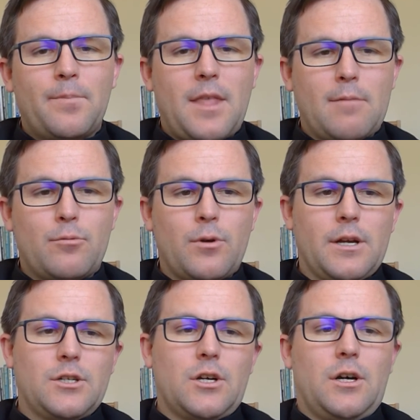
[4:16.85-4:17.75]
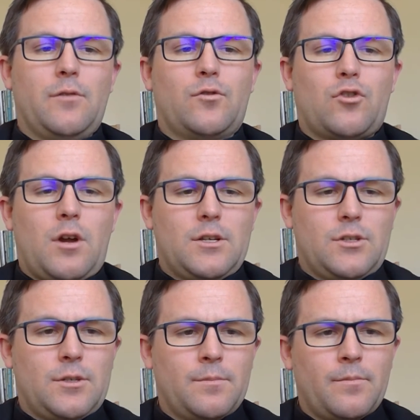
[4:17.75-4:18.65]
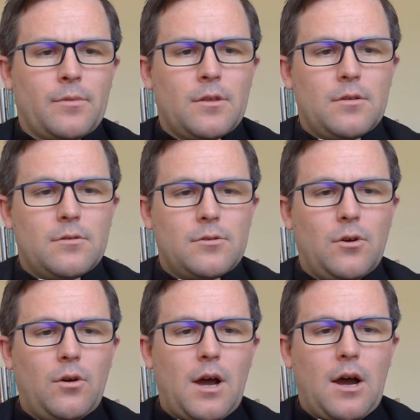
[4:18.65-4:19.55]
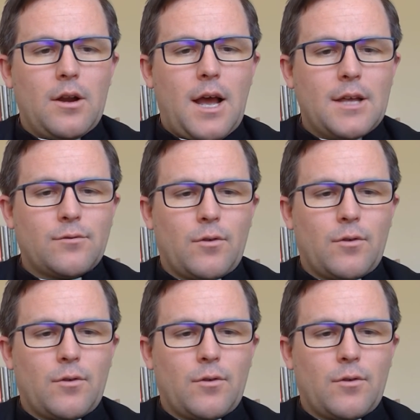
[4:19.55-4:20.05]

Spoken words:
that bridge of trust. So how to ask for